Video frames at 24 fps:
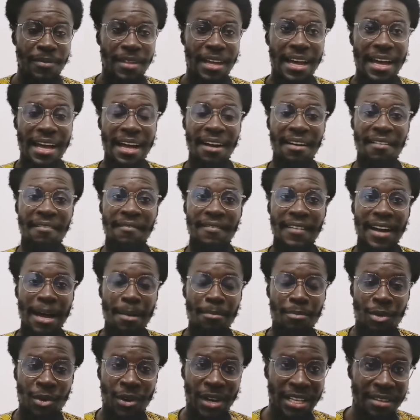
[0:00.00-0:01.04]
I have
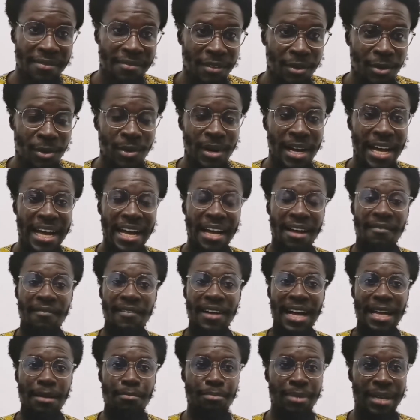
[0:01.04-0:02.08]
I'm Grateful, I have
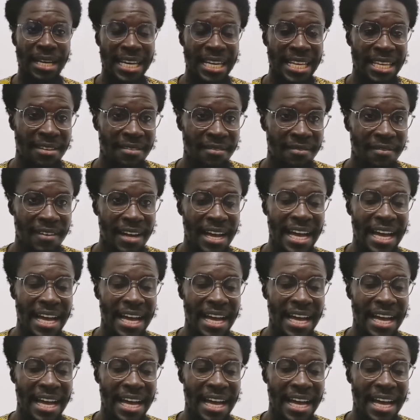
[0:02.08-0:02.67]
I Believe,